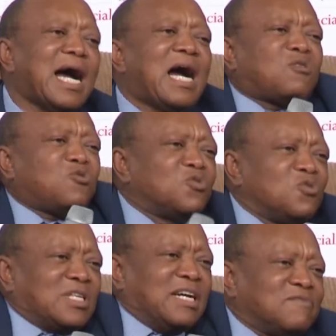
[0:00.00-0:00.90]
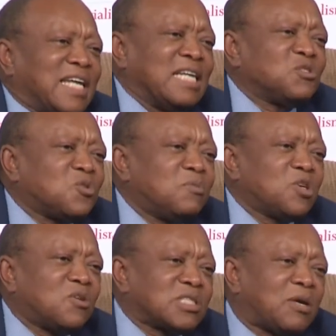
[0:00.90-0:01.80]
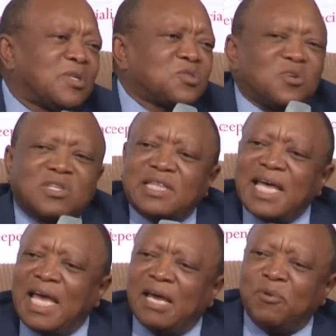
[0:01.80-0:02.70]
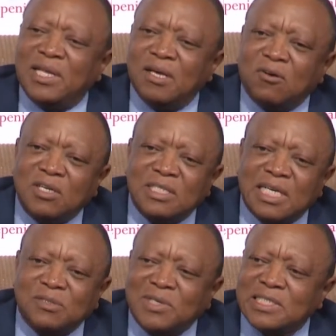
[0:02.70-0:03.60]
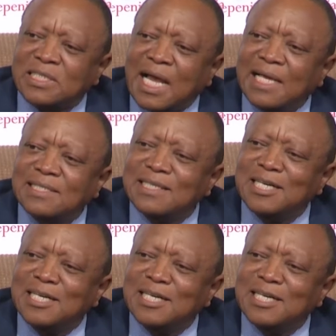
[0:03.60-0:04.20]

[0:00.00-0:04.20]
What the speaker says: I could not have done so because I was not there when the contract was signed.